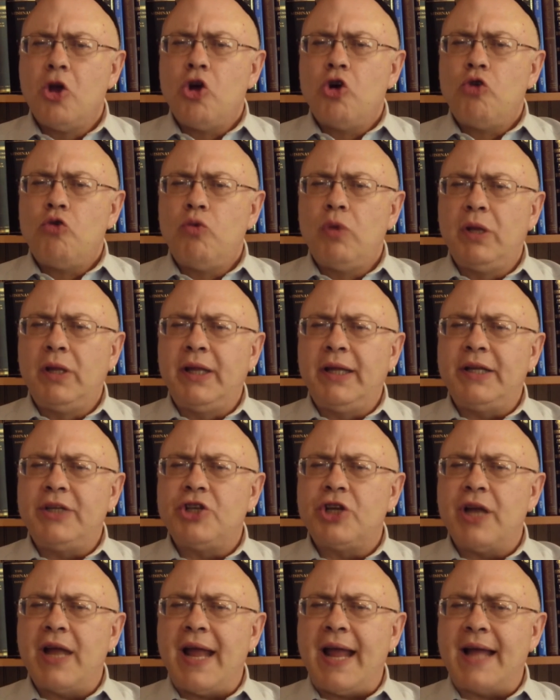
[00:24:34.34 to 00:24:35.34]

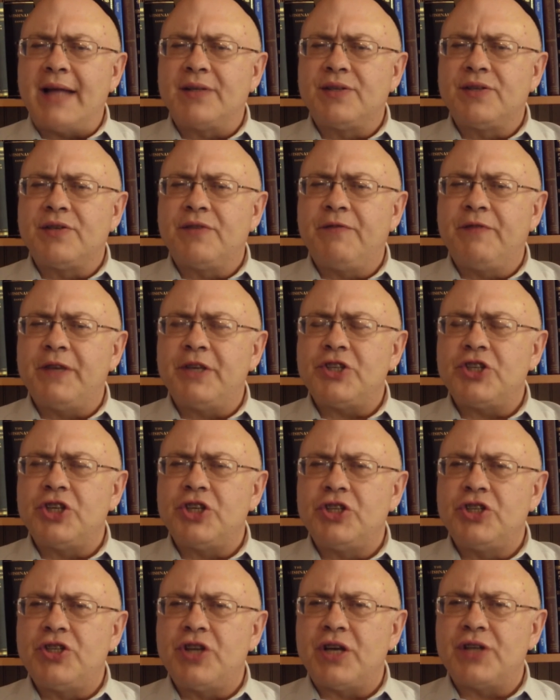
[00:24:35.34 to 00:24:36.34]
religion had
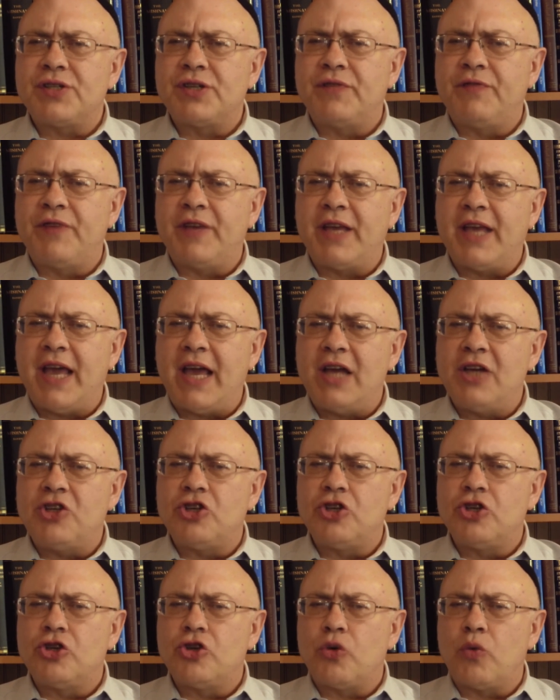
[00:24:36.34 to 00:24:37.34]
sufficient
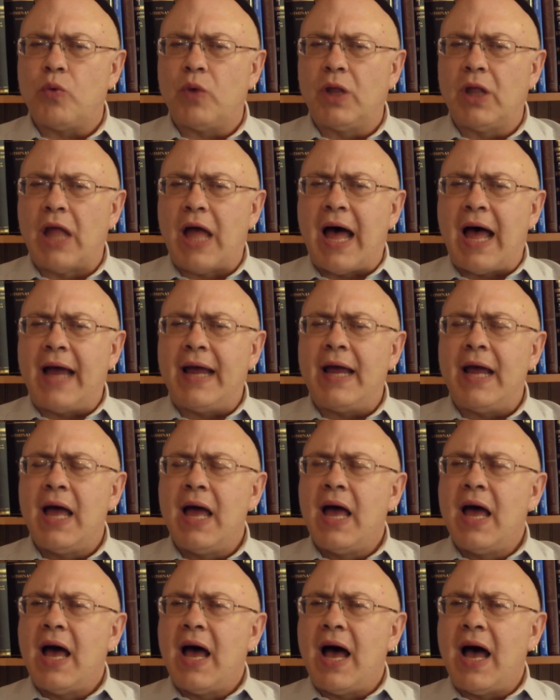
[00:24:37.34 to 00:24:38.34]
justification to rely
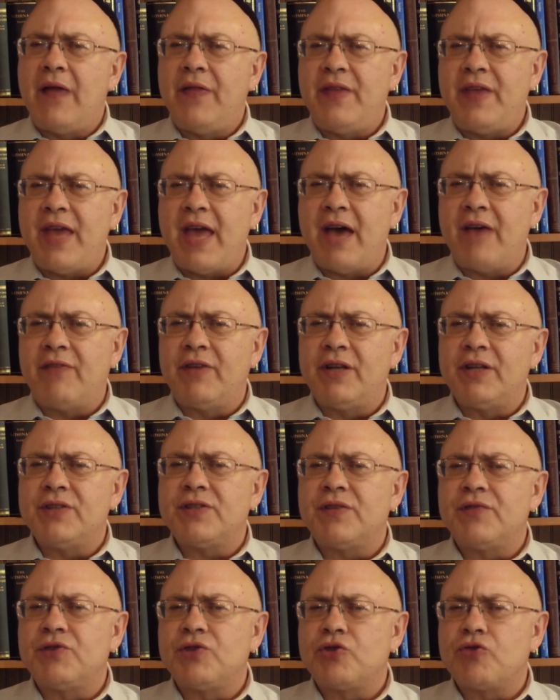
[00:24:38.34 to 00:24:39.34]
on the
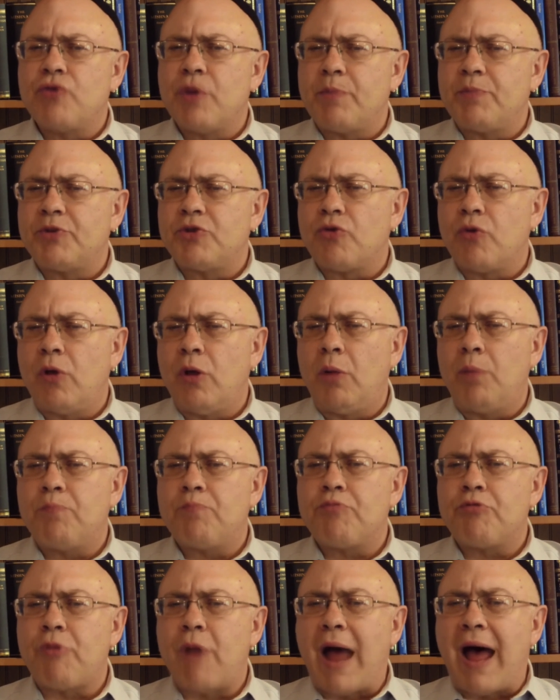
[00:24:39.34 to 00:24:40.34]
evidence of scriptural
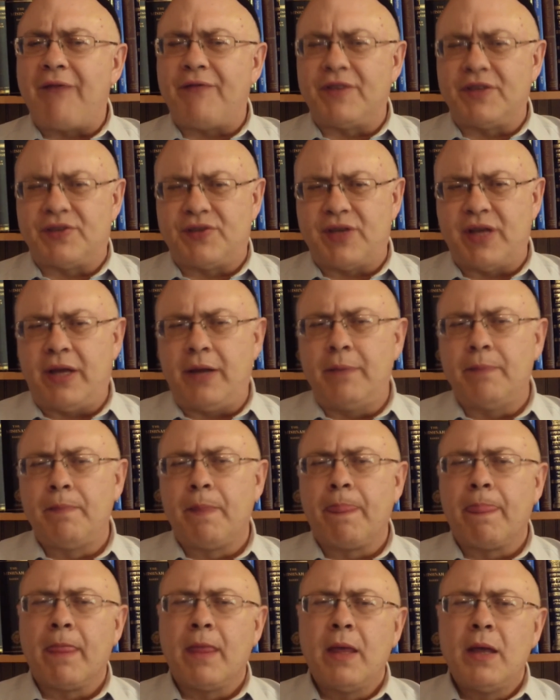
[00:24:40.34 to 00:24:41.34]
prophecy
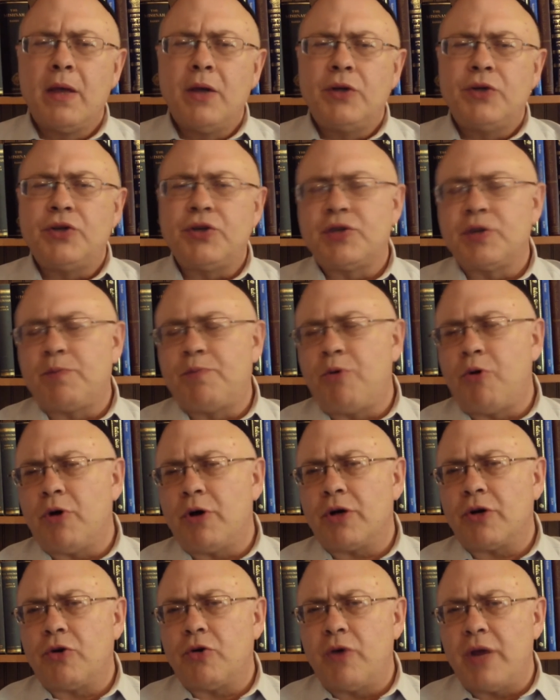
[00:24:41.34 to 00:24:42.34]
to
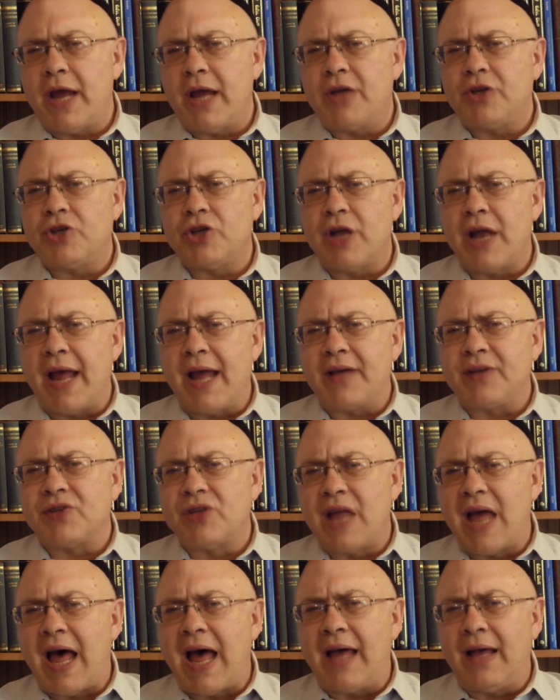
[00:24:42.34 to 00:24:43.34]
support creation ex
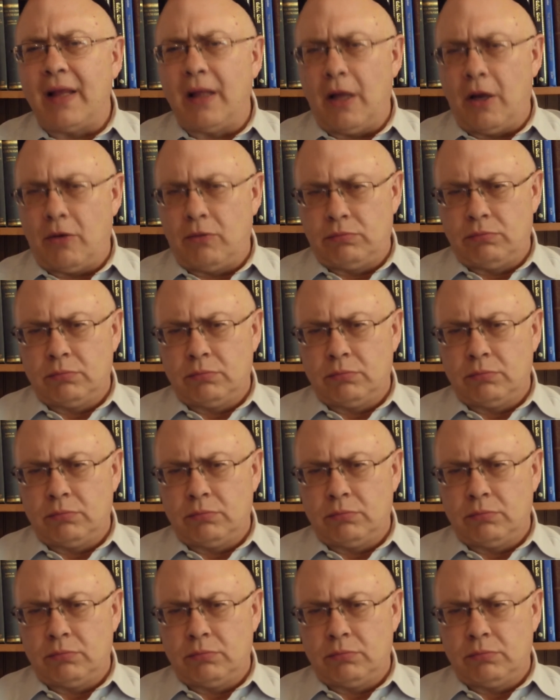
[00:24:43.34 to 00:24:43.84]
nihilo.